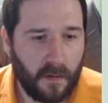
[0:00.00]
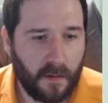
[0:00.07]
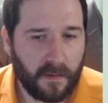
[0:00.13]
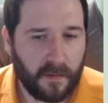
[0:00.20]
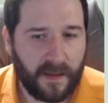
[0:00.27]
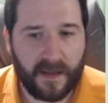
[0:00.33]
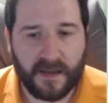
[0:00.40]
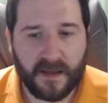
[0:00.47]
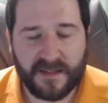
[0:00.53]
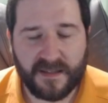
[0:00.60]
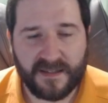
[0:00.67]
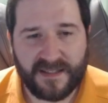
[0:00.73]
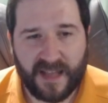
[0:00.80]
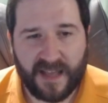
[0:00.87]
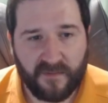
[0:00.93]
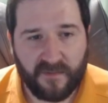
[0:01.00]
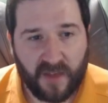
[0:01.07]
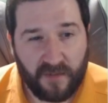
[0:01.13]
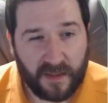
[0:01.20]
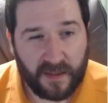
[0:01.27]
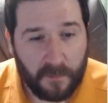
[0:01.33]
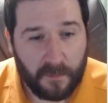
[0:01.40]
Okay, because instead of
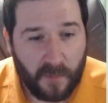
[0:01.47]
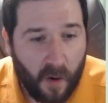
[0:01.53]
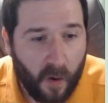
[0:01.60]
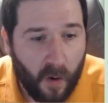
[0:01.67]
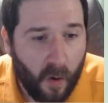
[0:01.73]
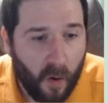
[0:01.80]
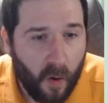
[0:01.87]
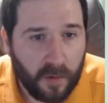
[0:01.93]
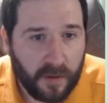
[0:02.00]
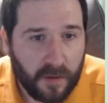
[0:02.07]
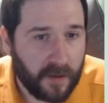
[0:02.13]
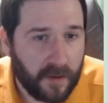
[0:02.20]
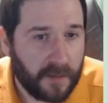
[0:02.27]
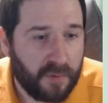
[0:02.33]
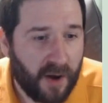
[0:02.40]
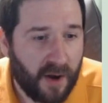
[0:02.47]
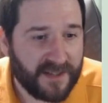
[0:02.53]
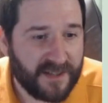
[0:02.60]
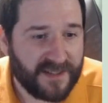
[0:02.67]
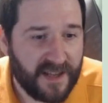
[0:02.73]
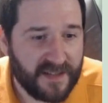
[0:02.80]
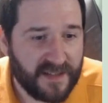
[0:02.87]
giving them the whole learning
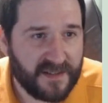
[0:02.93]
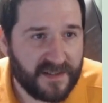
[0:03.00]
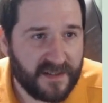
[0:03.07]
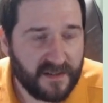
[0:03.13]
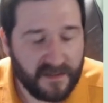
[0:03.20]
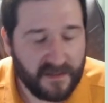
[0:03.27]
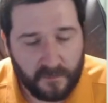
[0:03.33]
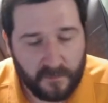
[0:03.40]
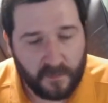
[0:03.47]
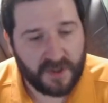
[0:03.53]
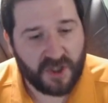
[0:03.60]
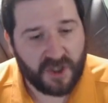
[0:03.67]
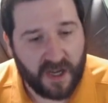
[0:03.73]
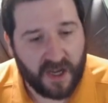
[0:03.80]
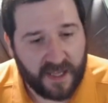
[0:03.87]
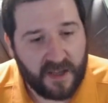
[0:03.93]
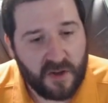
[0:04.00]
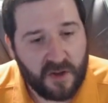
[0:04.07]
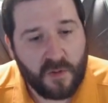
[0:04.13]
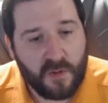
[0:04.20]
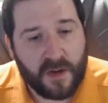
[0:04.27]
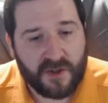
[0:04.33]
process, with chunking,
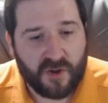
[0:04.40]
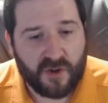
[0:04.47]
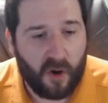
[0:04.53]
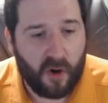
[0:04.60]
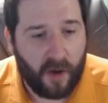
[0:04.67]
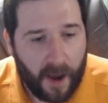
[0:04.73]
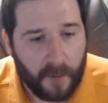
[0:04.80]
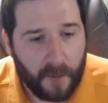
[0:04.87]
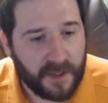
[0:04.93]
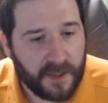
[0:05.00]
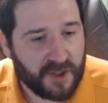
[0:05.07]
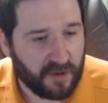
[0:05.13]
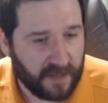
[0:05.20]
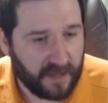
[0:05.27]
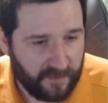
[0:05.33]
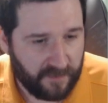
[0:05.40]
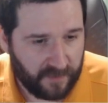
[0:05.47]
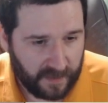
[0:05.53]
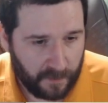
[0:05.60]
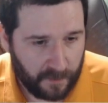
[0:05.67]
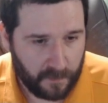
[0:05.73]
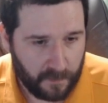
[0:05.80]
you control how much you're giving
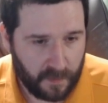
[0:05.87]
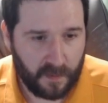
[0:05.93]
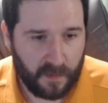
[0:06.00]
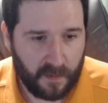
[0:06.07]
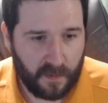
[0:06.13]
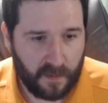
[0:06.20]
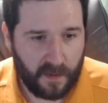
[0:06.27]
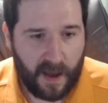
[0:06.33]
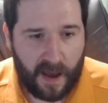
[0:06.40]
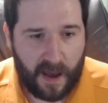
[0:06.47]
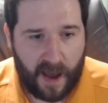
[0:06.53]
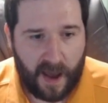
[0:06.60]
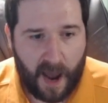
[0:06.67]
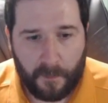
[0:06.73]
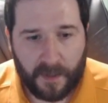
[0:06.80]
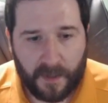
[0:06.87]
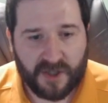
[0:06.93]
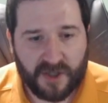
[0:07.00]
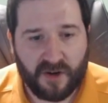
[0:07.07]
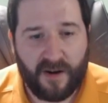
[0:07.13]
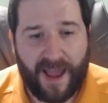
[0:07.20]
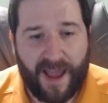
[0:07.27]
them, how much
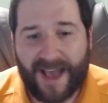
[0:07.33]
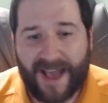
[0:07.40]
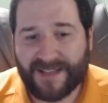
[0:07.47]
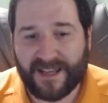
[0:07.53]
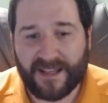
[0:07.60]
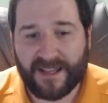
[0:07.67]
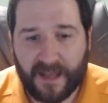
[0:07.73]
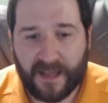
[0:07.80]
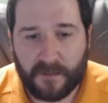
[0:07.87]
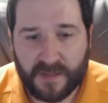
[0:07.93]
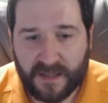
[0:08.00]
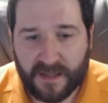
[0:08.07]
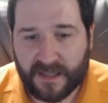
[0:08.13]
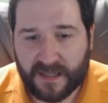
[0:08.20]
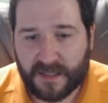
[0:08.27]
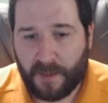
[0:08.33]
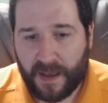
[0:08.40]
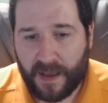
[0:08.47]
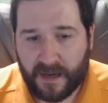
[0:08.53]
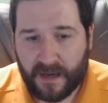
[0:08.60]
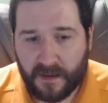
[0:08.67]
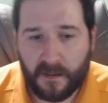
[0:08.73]
you're asking them to
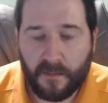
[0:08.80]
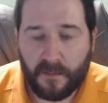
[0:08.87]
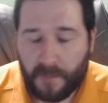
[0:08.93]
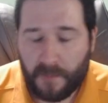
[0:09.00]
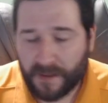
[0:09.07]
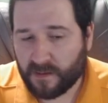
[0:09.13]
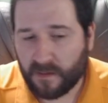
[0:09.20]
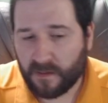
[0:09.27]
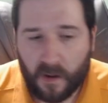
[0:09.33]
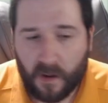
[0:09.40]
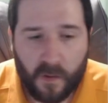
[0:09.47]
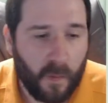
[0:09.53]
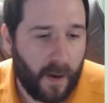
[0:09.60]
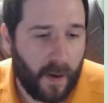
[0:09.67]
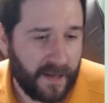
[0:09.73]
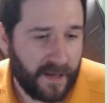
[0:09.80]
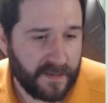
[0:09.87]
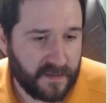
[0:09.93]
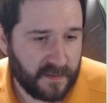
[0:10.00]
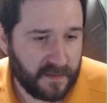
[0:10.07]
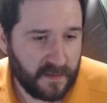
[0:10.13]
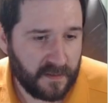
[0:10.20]
expend mental
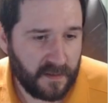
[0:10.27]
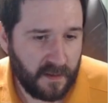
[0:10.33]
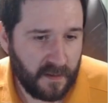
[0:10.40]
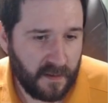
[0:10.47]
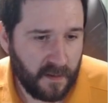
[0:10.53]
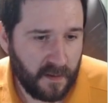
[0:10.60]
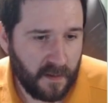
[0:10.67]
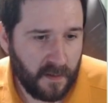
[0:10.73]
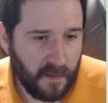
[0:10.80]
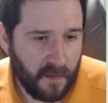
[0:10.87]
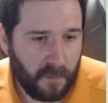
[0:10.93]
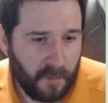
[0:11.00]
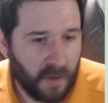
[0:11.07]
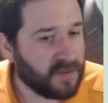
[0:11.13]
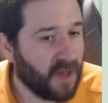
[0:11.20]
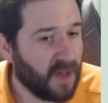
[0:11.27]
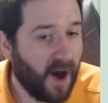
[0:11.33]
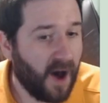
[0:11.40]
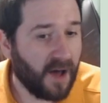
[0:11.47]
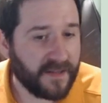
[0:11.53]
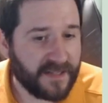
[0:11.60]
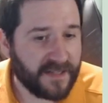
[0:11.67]
load-wise, both
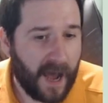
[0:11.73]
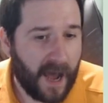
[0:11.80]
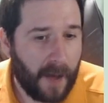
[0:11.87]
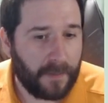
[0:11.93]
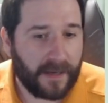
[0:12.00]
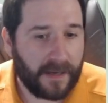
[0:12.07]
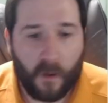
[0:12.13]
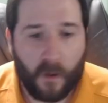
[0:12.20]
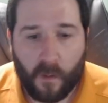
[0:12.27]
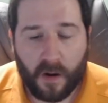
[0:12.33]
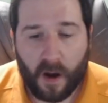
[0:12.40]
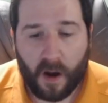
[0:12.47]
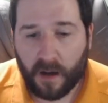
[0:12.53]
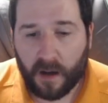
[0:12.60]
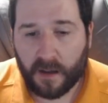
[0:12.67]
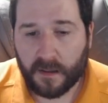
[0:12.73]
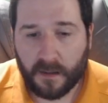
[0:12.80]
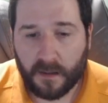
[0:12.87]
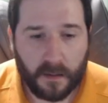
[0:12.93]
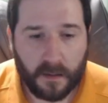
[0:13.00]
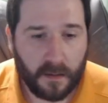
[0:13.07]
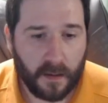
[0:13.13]
on the topic or on
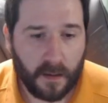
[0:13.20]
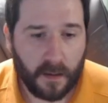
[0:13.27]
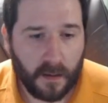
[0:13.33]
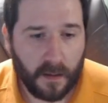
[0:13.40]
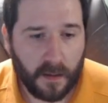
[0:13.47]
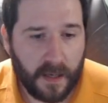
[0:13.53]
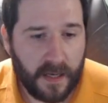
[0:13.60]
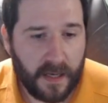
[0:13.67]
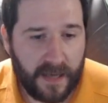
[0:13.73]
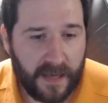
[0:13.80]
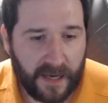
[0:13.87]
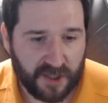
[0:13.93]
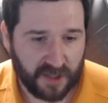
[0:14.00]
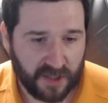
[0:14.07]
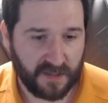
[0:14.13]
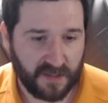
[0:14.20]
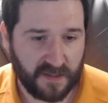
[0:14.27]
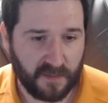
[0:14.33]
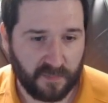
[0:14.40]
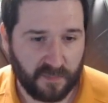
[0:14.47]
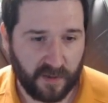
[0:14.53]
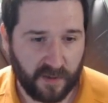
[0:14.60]
connections
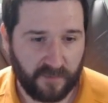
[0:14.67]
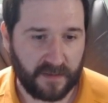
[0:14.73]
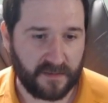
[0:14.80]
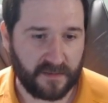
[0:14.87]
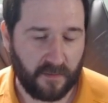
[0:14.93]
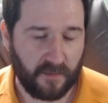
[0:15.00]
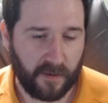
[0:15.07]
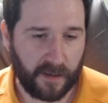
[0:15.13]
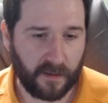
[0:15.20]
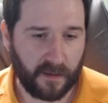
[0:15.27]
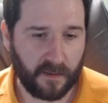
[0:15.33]
to previous learning,